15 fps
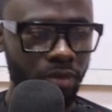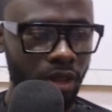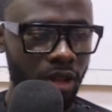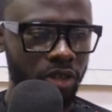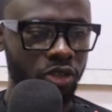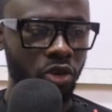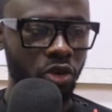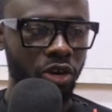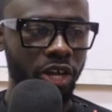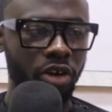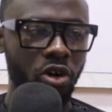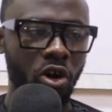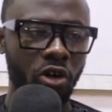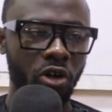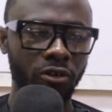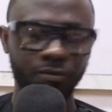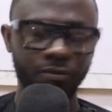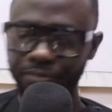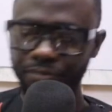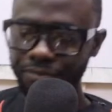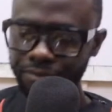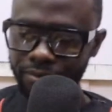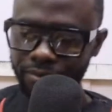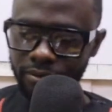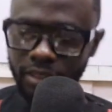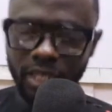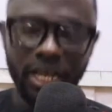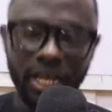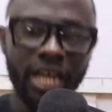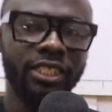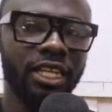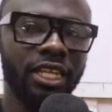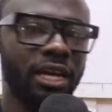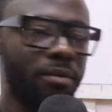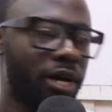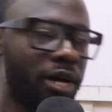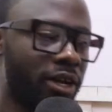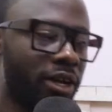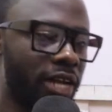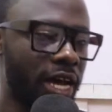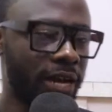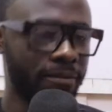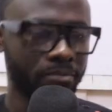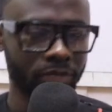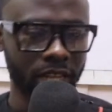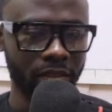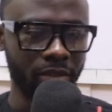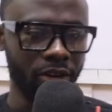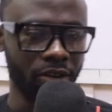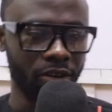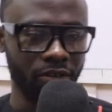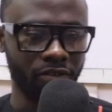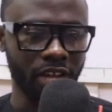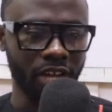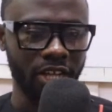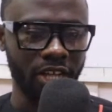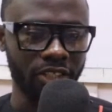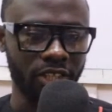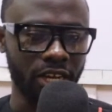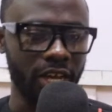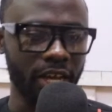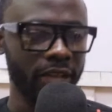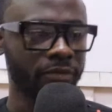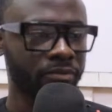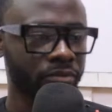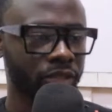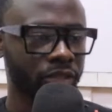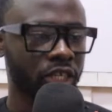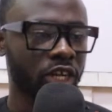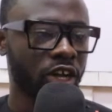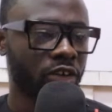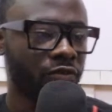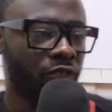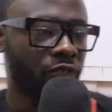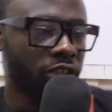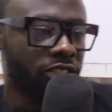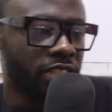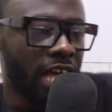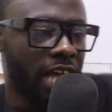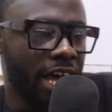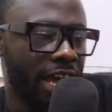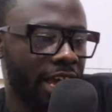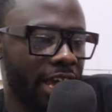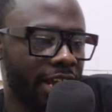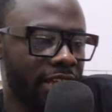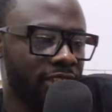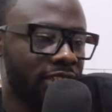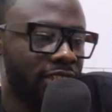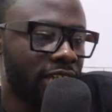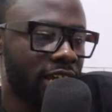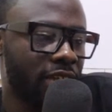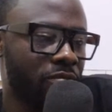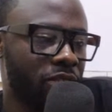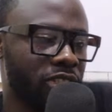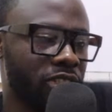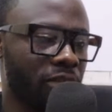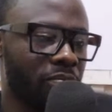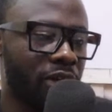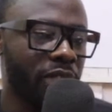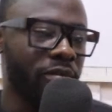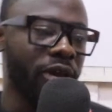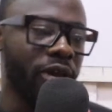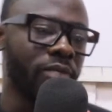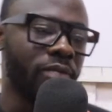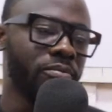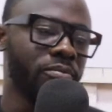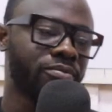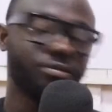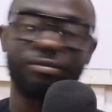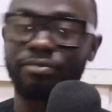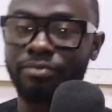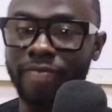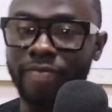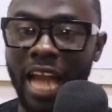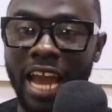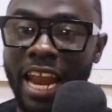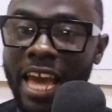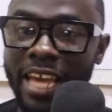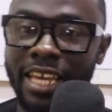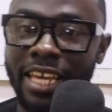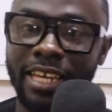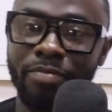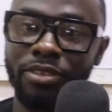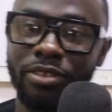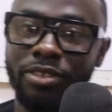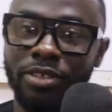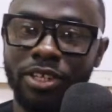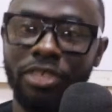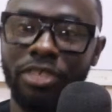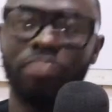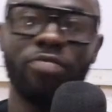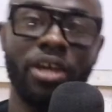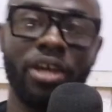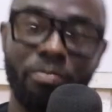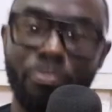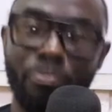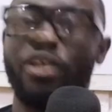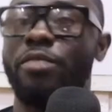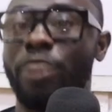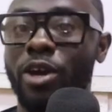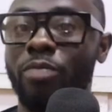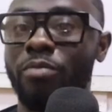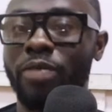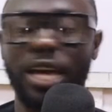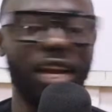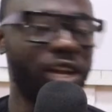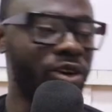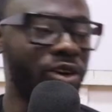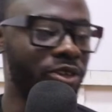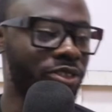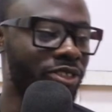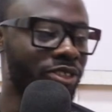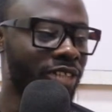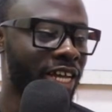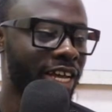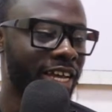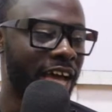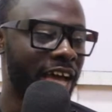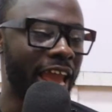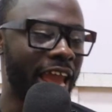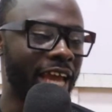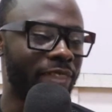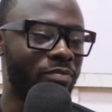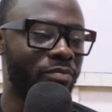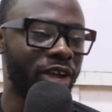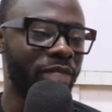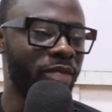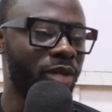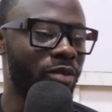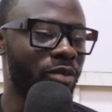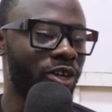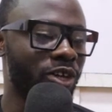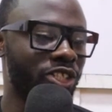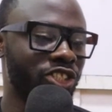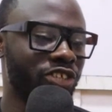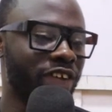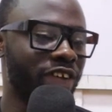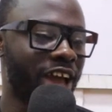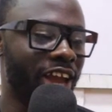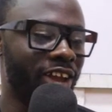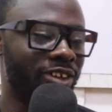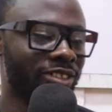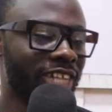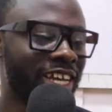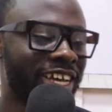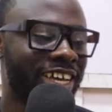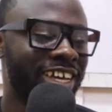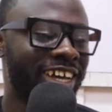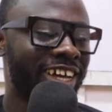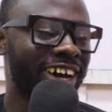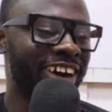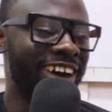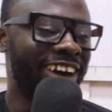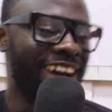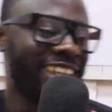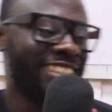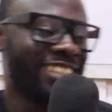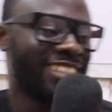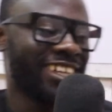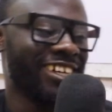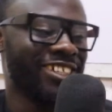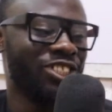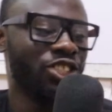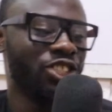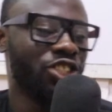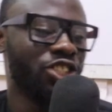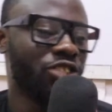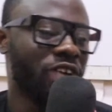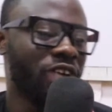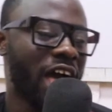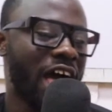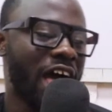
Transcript: So Nicole, that is it about that. Let me know if that is clear. Foster Ainin said, Mr. Premium, I like premium alone. I like premium on Nhyira alone. All right. So do you have